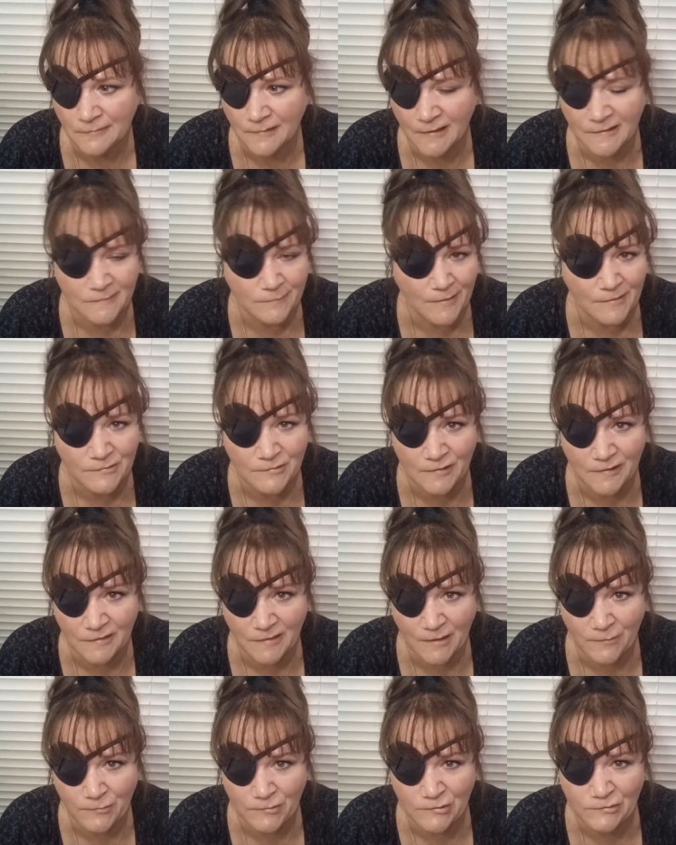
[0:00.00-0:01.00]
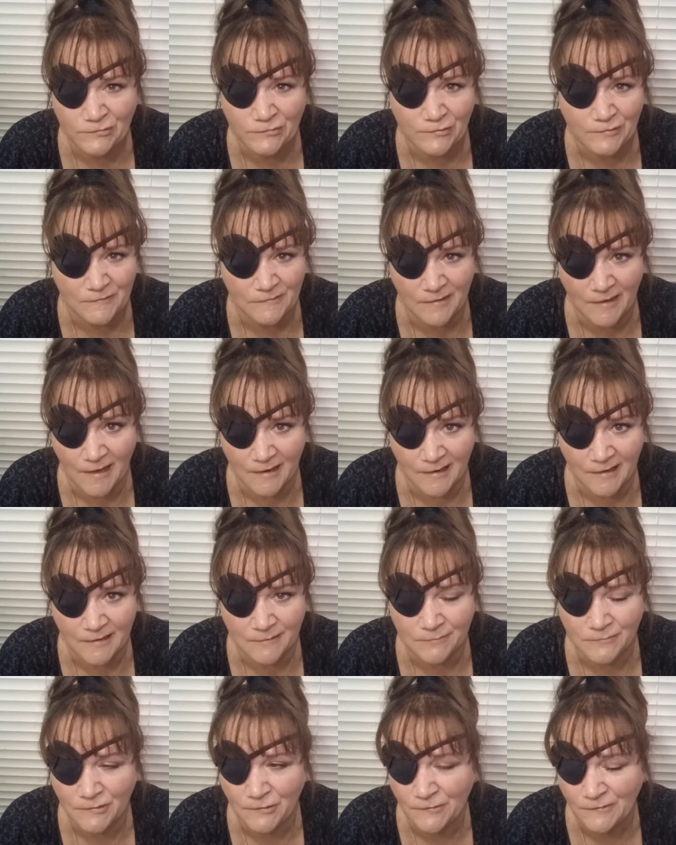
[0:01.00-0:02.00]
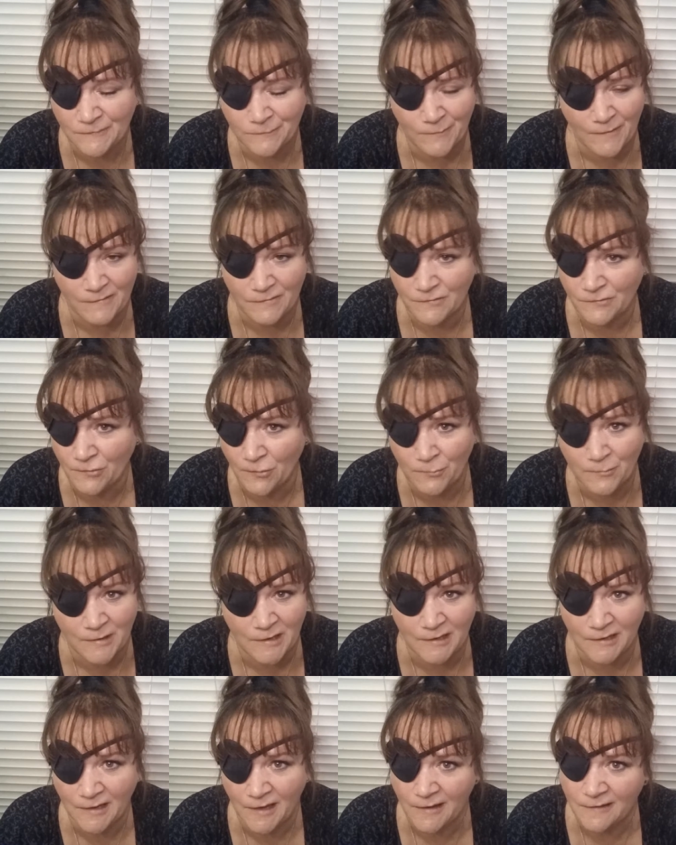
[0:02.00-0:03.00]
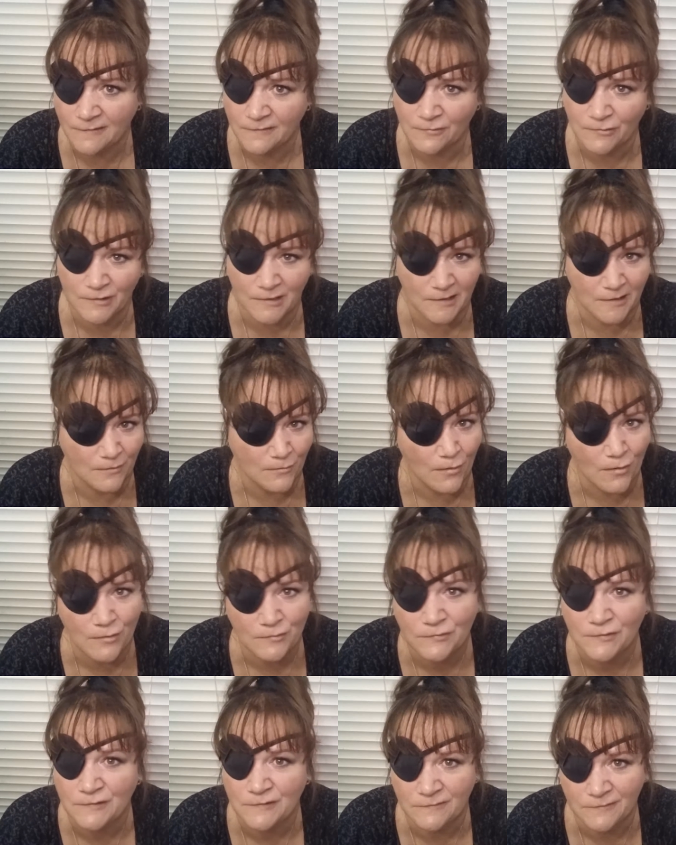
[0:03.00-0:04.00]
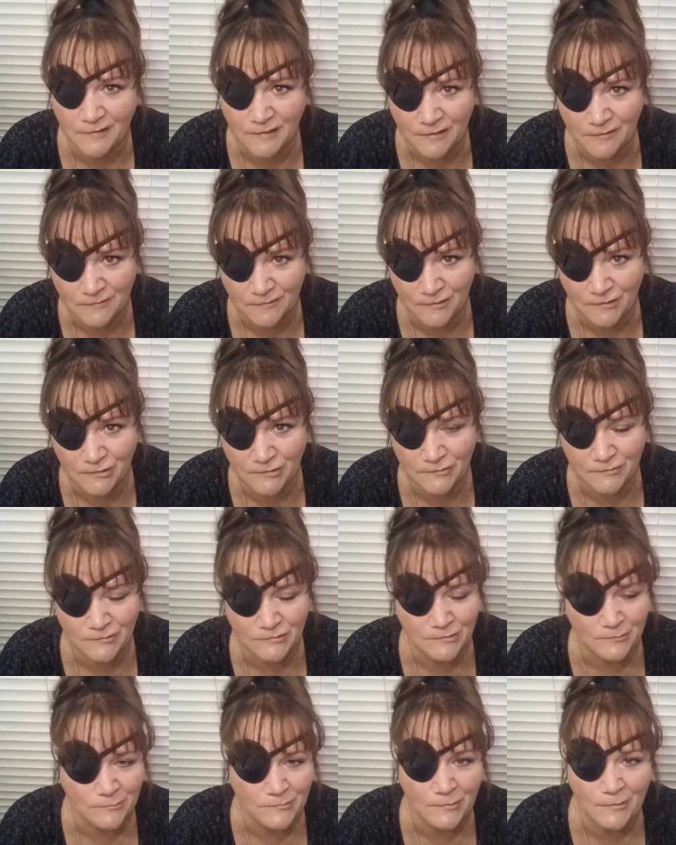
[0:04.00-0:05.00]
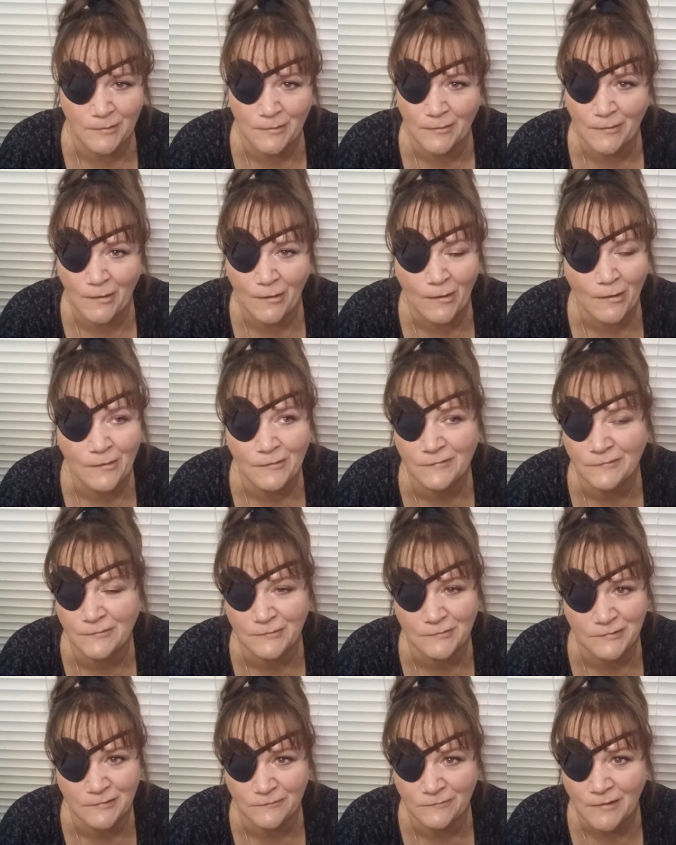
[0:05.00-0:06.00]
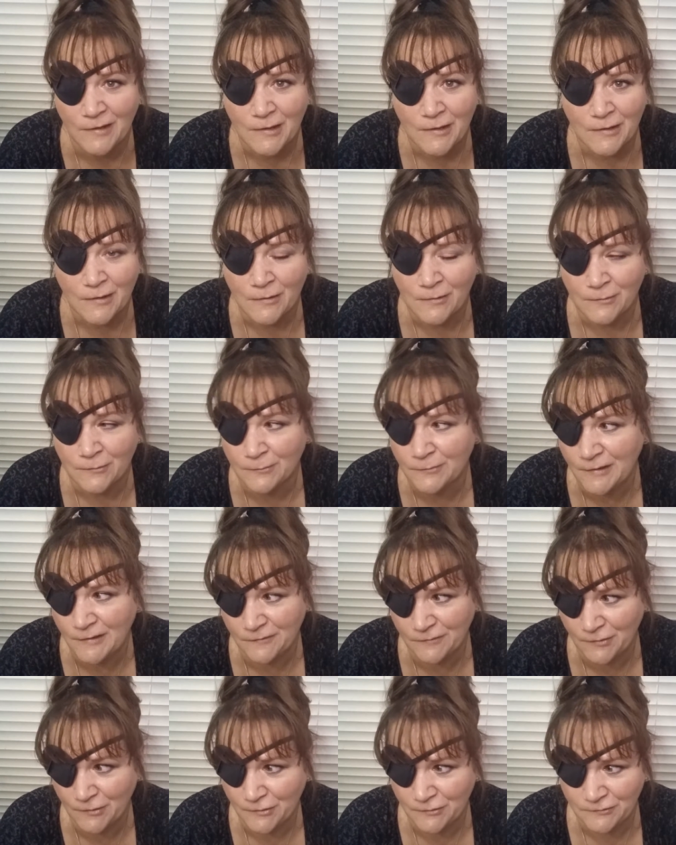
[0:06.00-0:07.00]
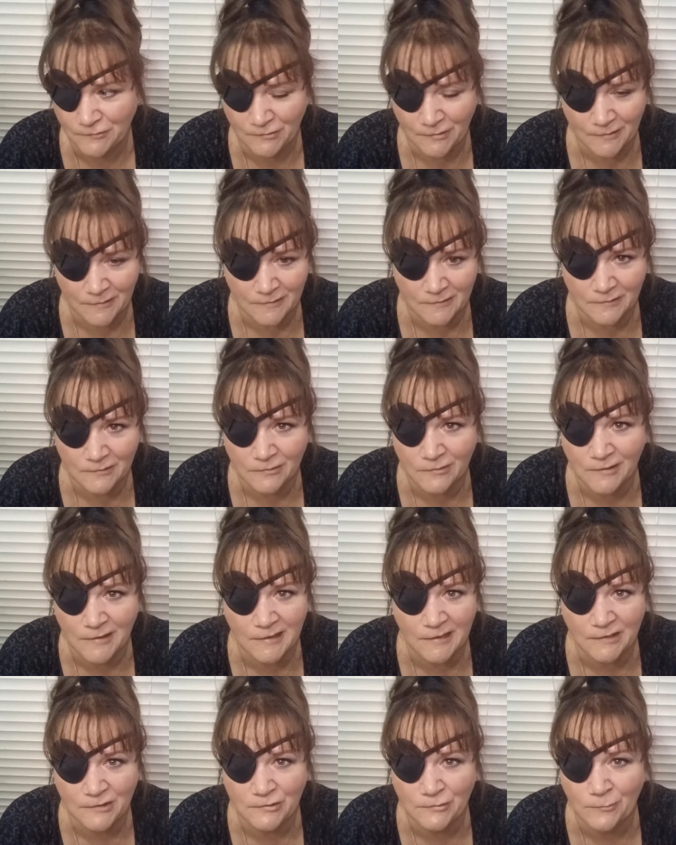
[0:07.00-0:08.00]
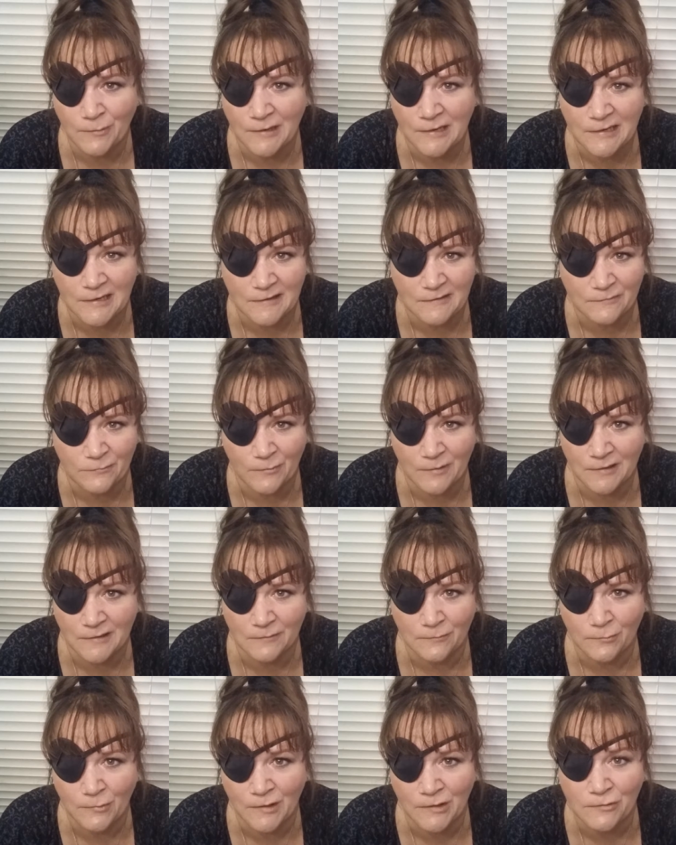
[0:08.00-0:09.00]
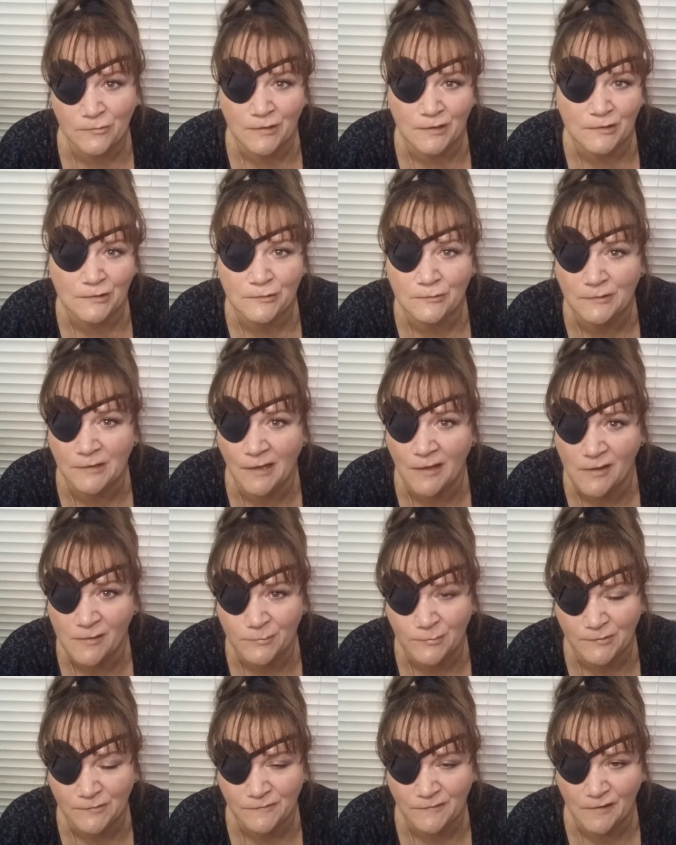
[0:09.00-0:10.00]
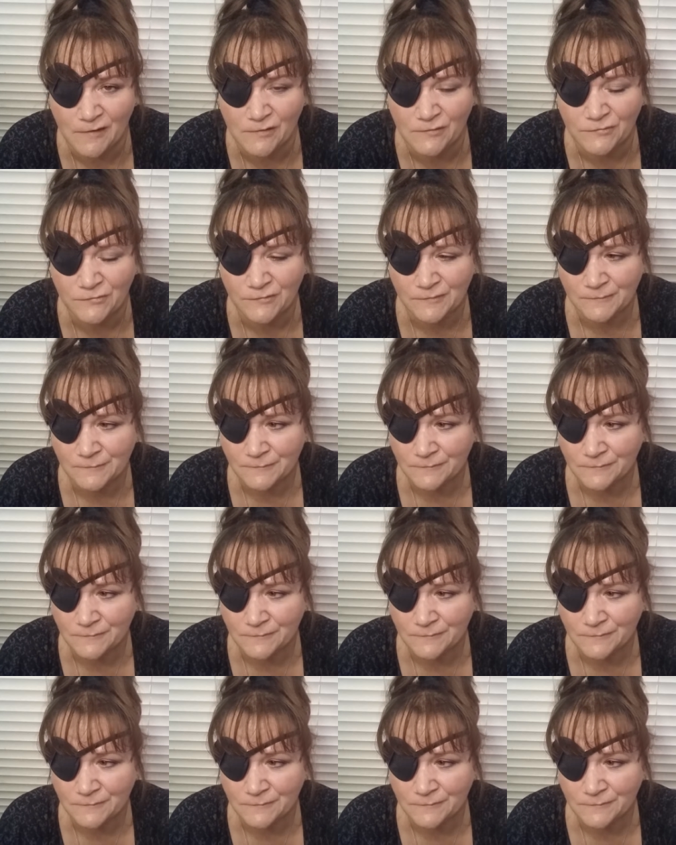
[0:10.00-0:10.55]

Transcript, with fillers: especially like when you first get it, you'll spend so many nights looking at all sorts of videos on YouTube, doing all sorts of research, looking into what it is, what what you can do to help yourself.